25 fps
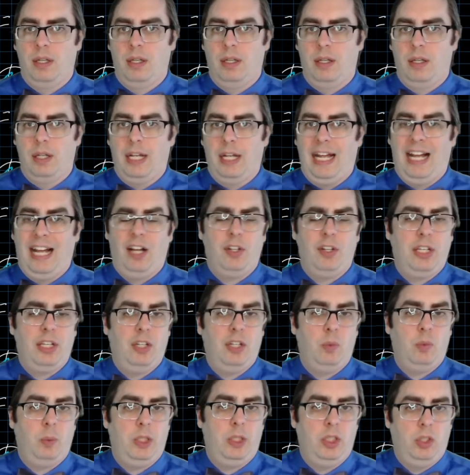How
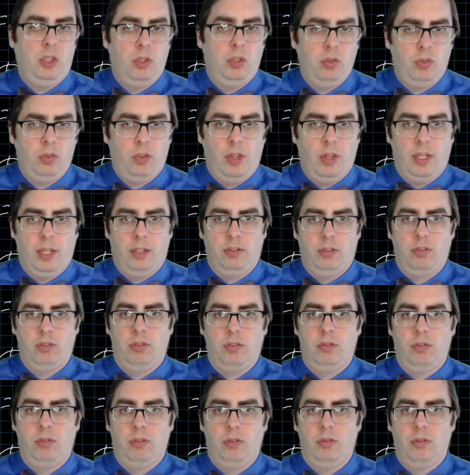can we use this?
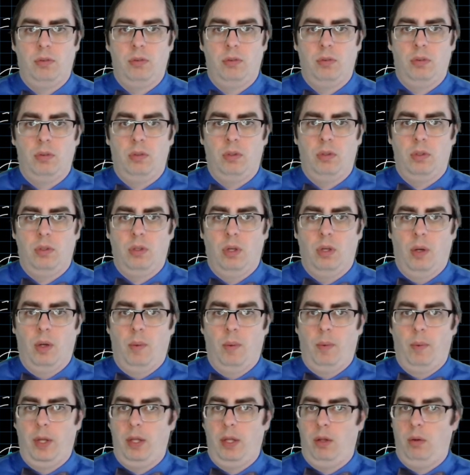
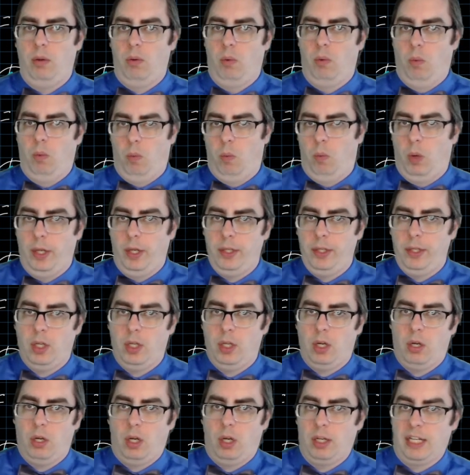Well, one
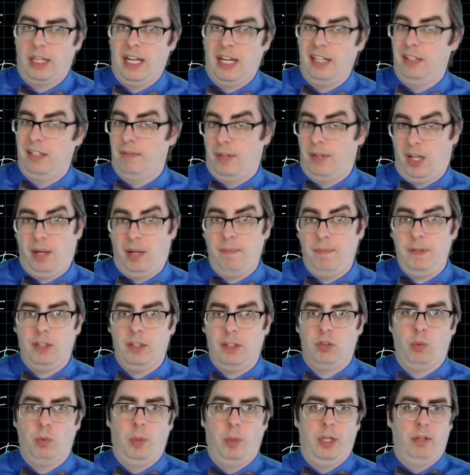kind of
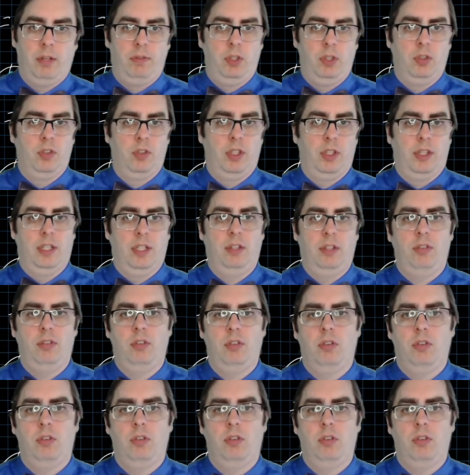obvious way of using this,